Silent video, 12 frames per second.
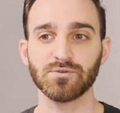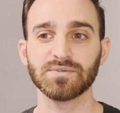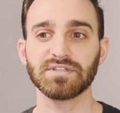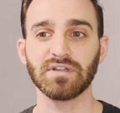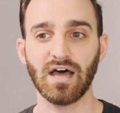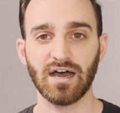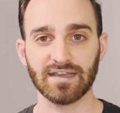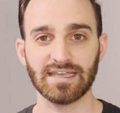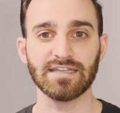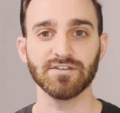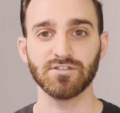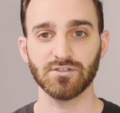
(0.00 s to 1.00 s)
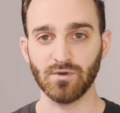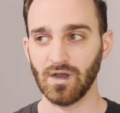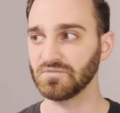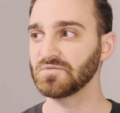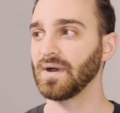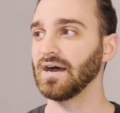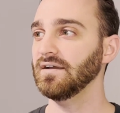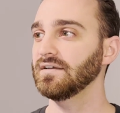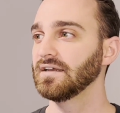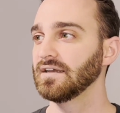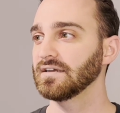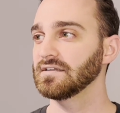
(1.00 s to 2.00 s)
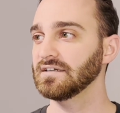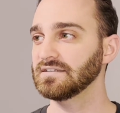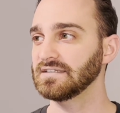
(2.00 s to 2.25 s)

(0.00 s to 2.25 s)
do is log into HubSpot click